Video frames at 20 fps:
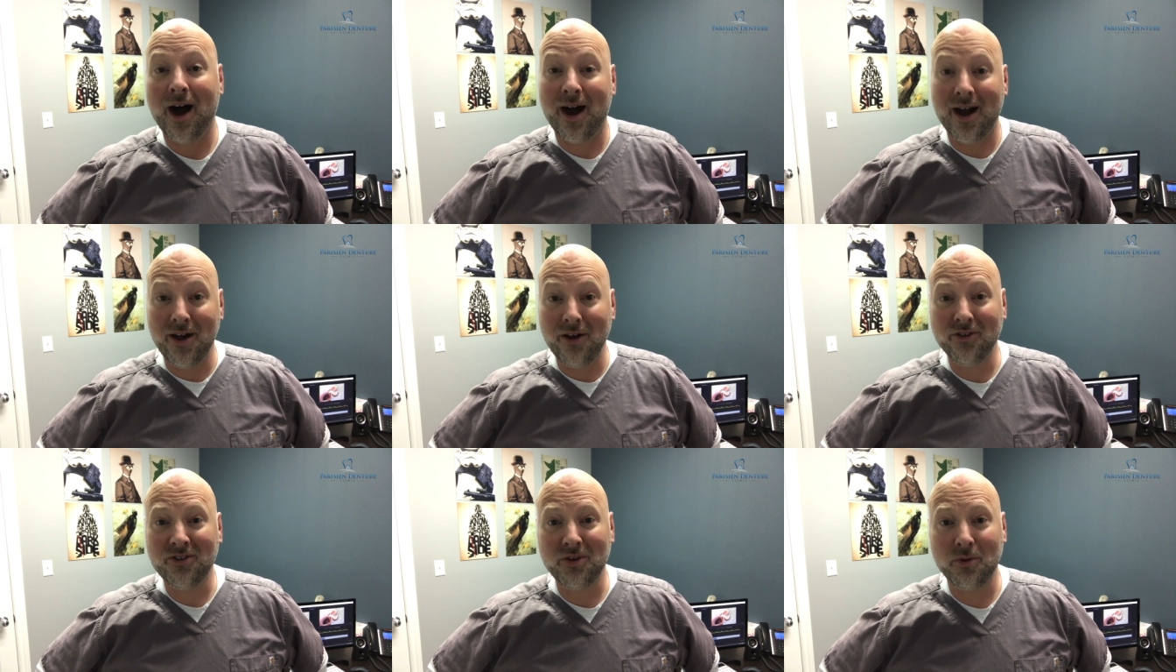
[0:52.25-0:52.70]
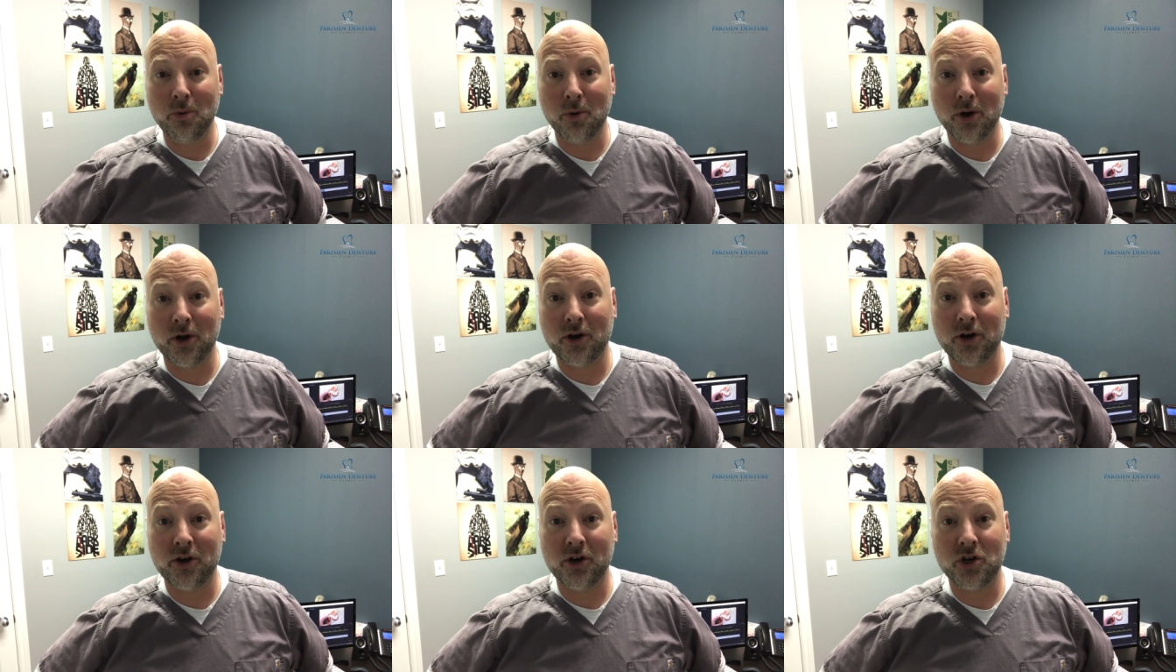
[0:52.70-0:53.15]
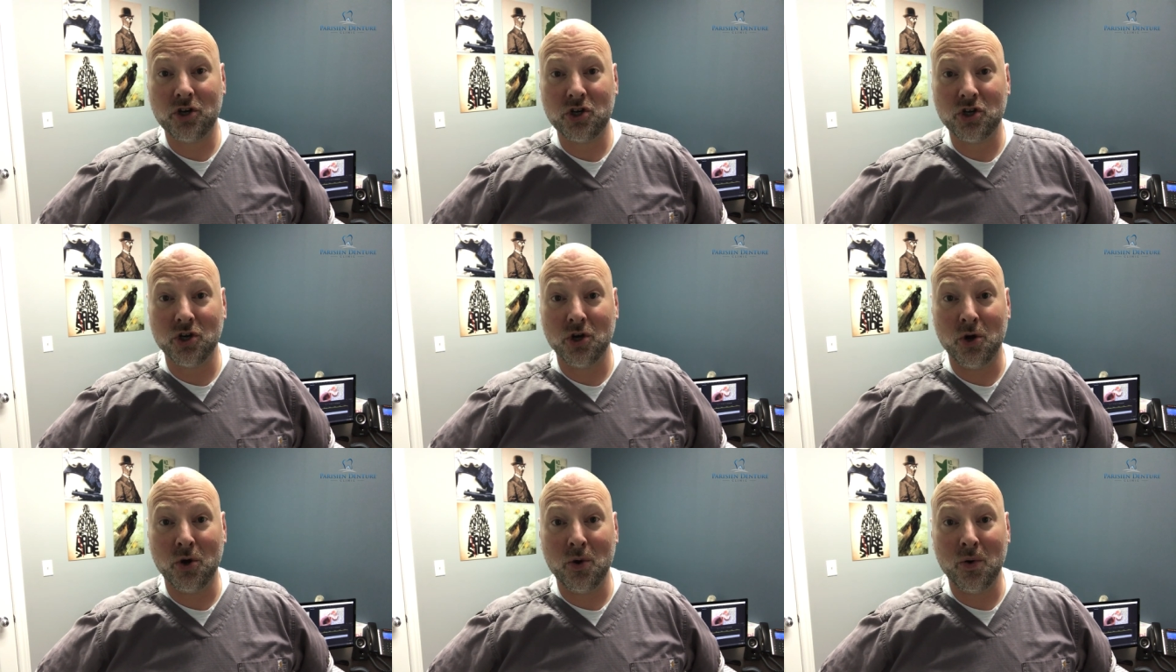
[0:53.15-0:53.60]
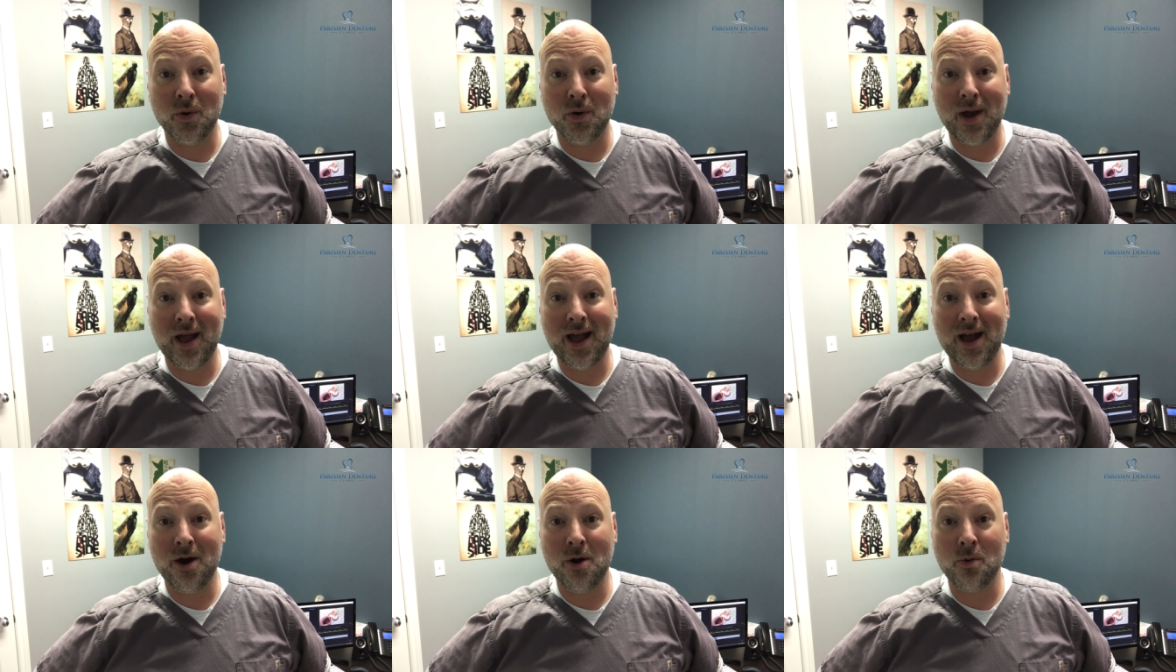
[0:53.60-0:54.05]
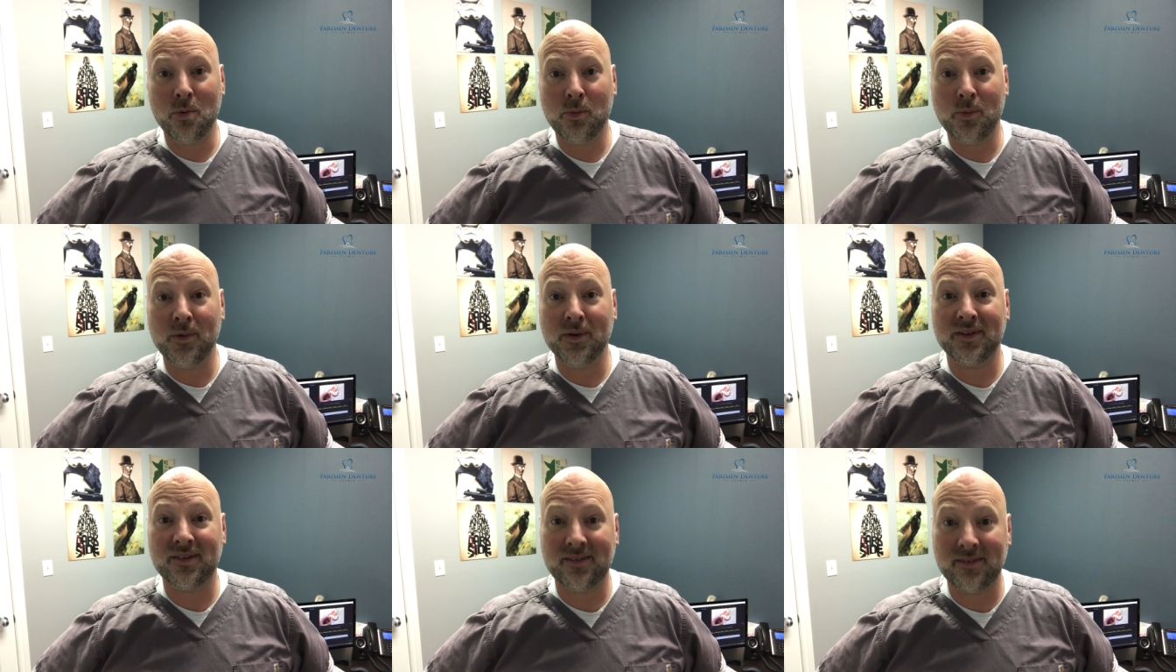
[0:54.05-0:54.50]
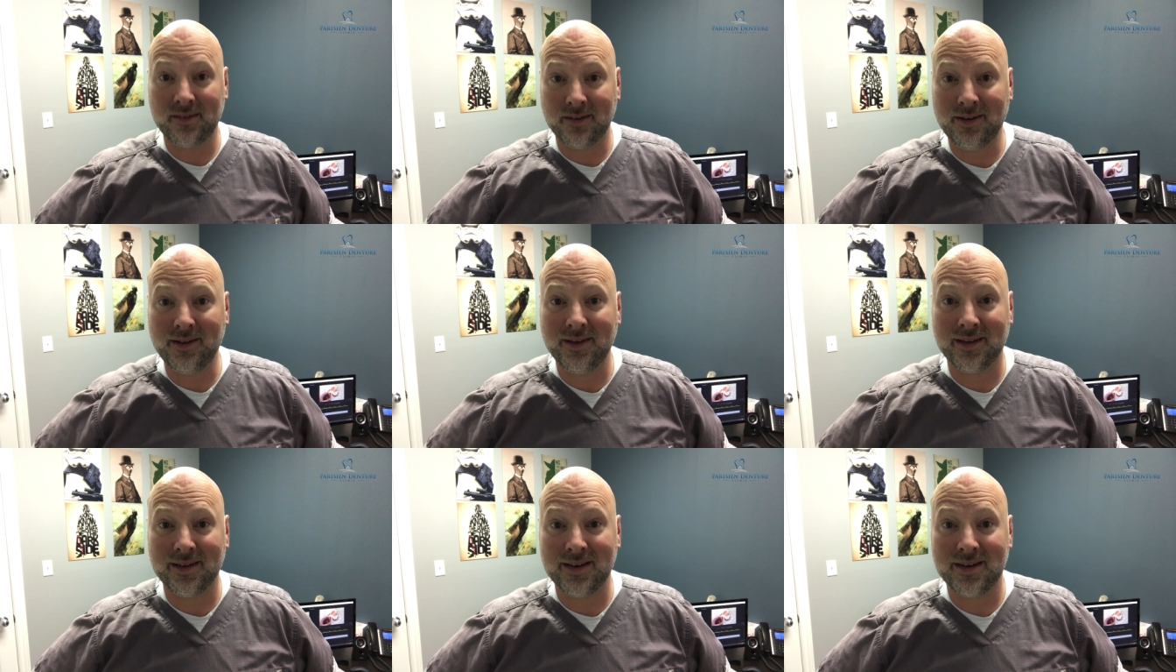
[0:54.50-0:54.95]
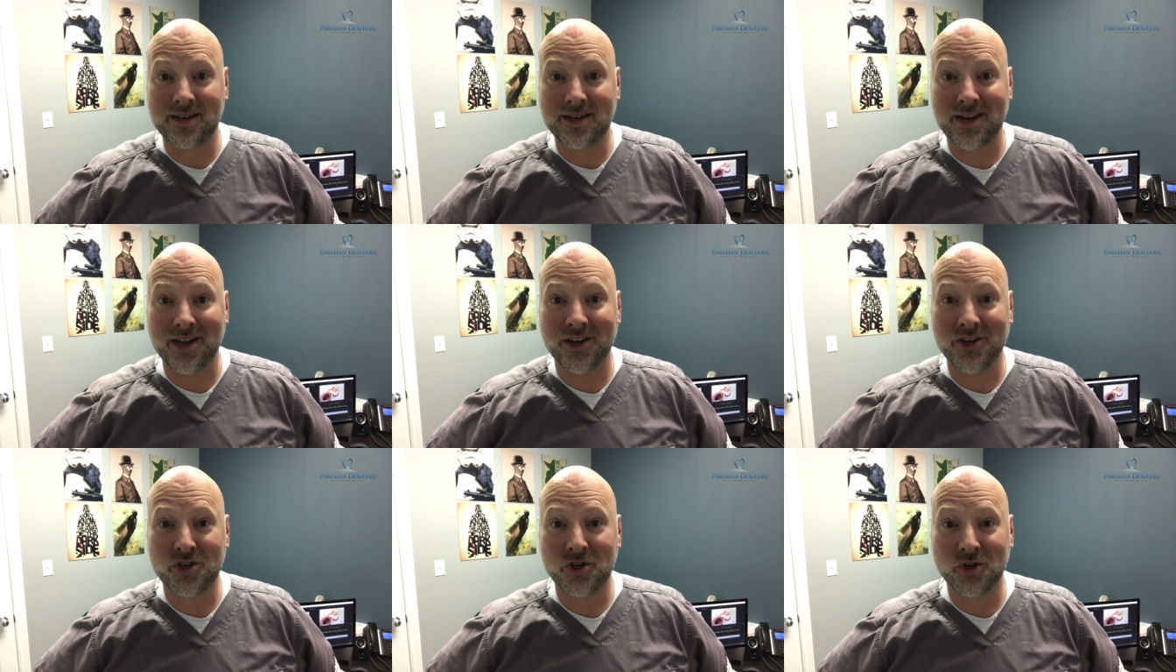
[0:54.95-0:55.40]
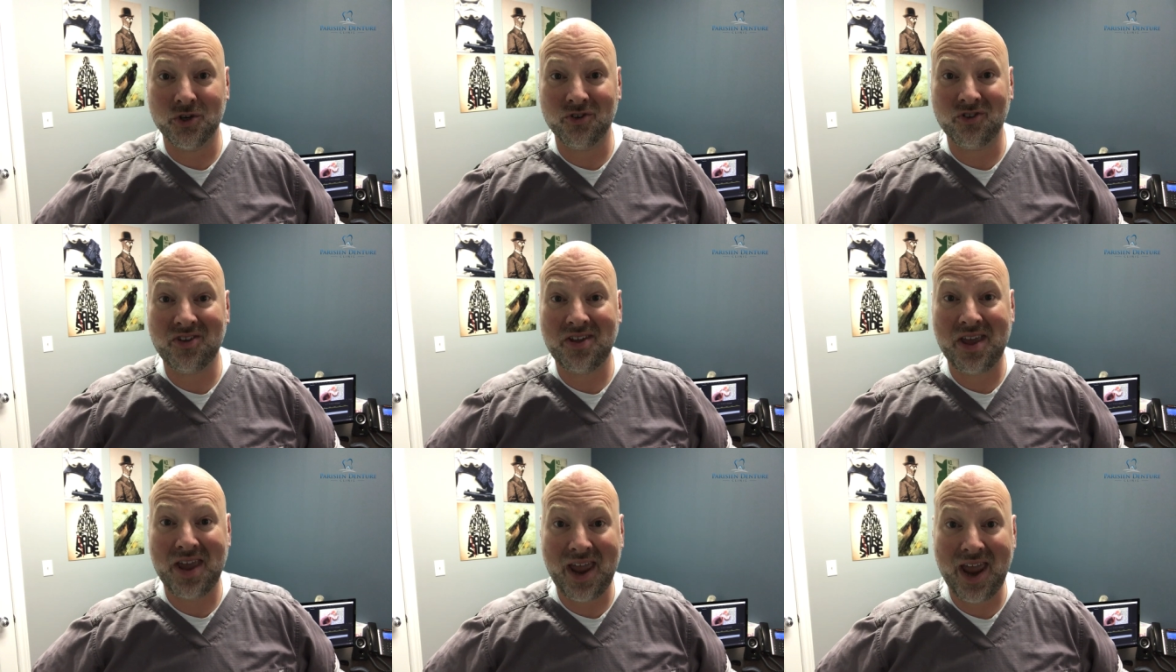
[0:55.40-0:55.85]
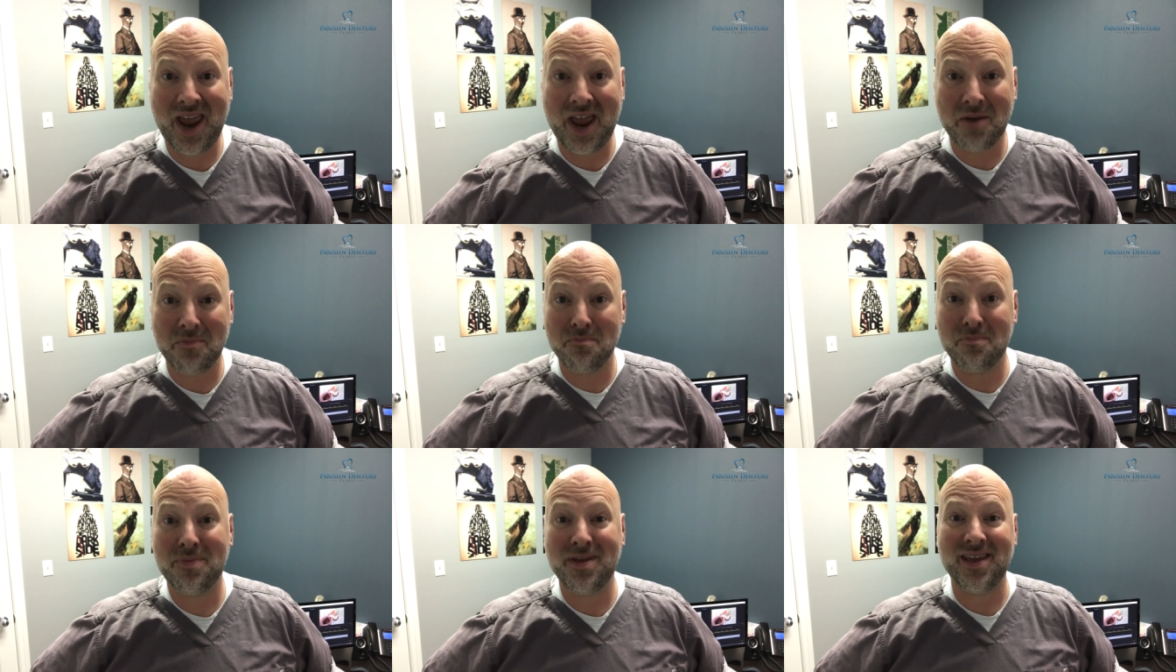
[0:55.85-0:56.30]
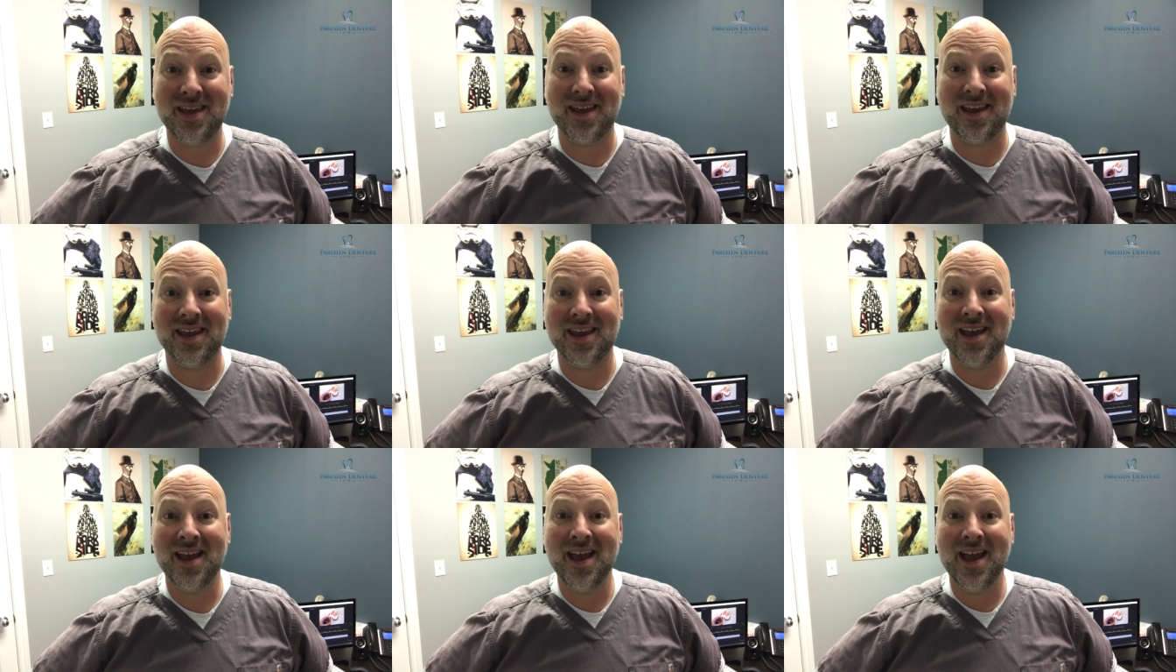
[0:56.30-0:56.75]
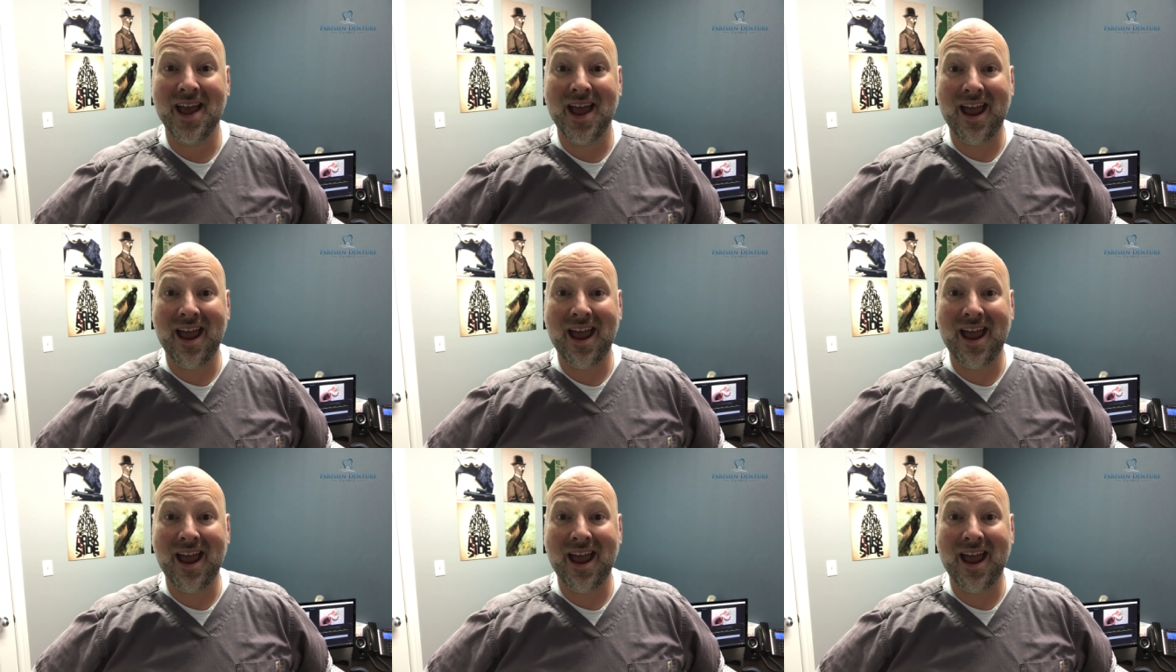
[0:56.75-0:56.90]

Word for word: I also wanted to show how resilient dentures can be